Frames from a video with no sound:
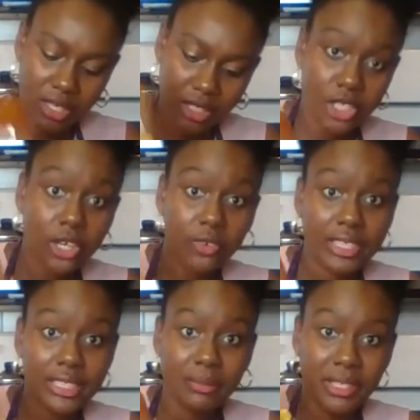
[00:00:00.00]
to your
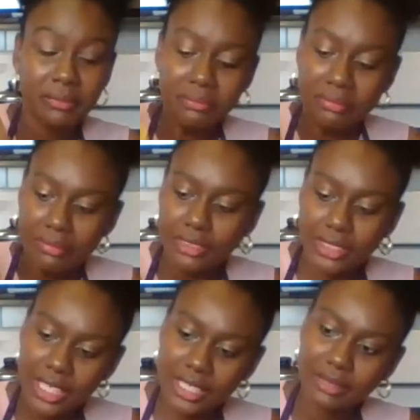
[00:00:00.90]
recipe. It's
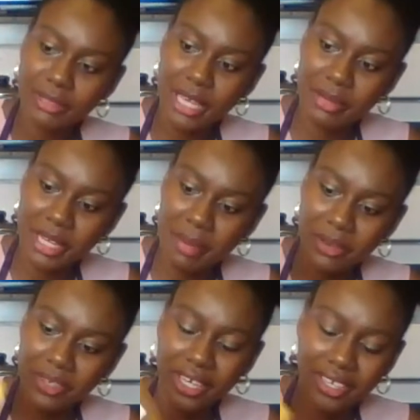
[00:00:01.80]
taking some time to come out
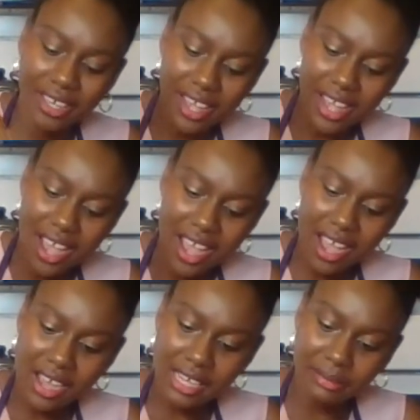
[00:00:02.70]
here.
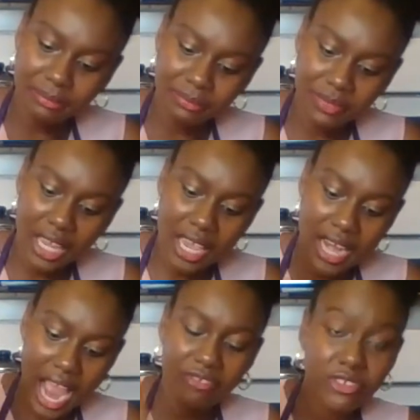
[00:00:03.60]
And
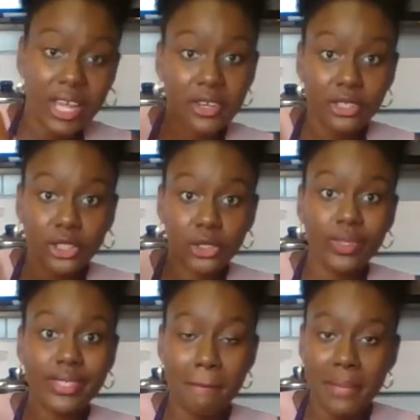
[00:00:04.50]
after that, you're just going
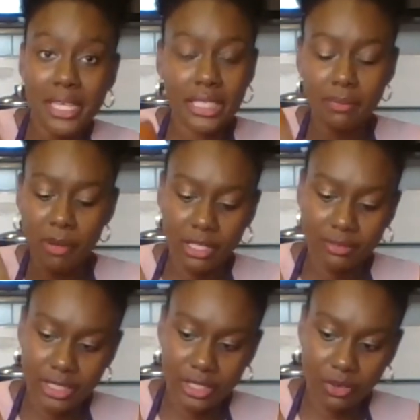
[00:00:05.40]
to mix up all of
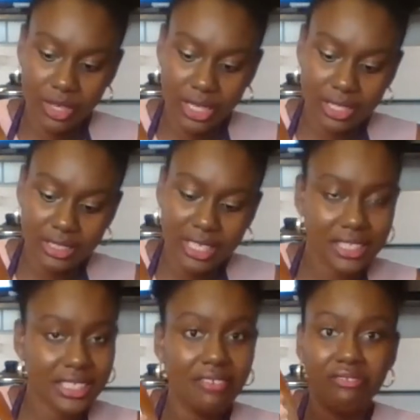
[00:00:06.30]
these ingredients.
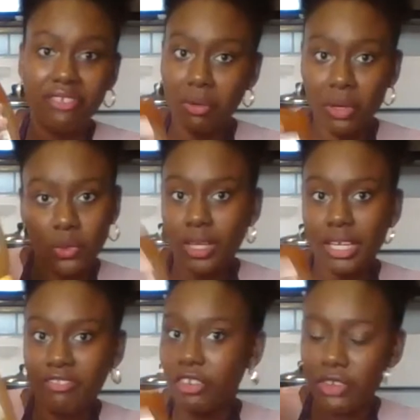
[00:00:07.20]
It's a very quick,
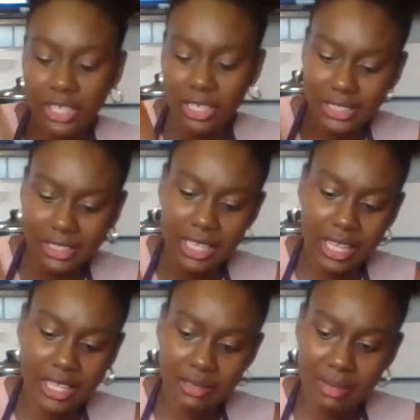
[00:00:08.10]
very easy
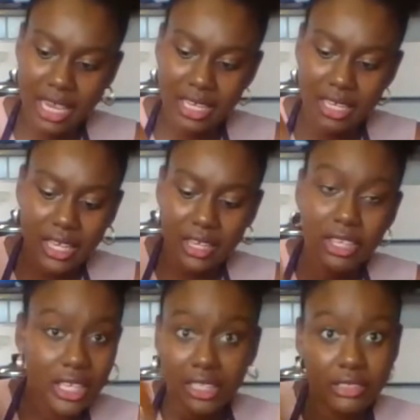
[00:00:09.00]
salad to make,
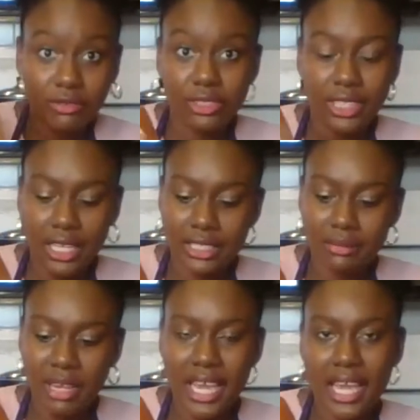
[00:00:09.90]
easy fruit salad to
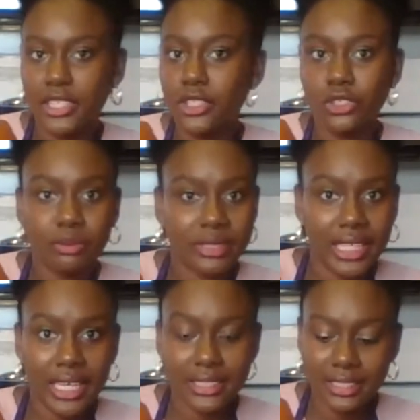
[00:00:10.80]
make, and it's super
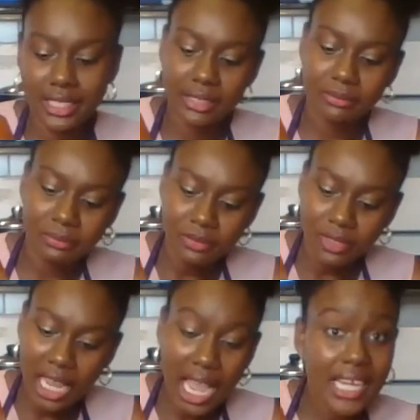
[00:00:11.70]
tasty.
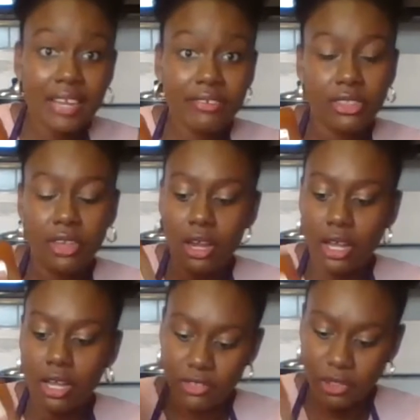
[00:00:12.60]
I never thought
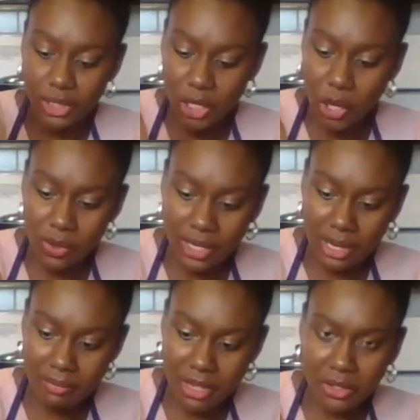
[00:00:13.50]
of using coconut
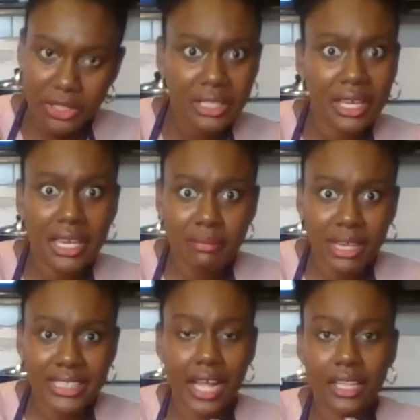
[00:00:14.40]
milk in my
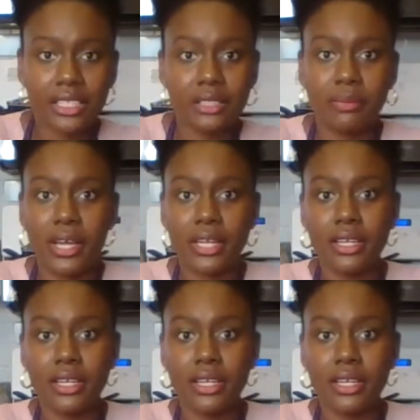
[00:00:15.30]
salads, but